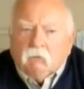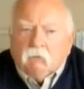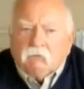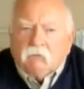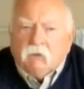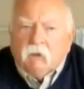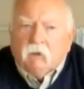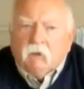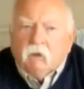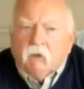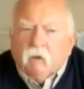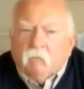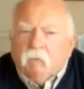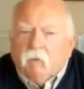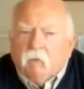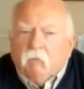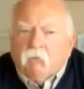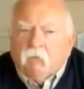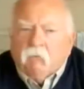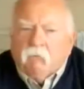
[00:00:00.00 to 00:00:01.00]
I was getting
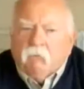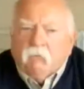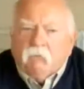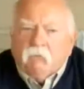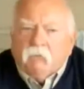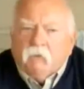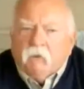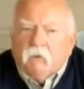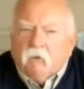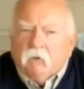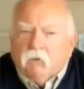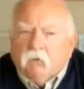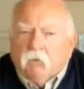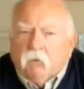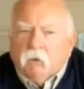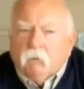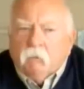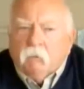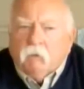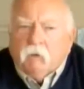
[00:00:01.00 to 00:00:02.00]
up every 15 or
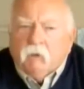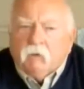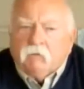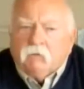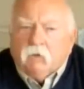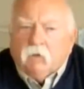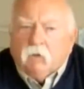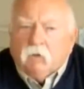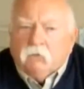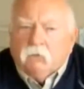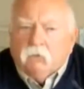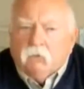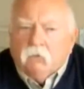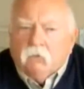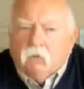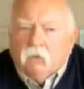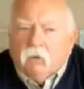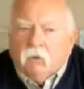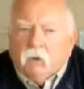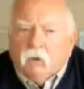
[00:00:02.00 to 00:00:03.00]
20 minutes all
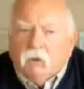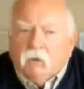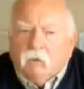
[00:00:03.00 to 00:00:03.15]
through the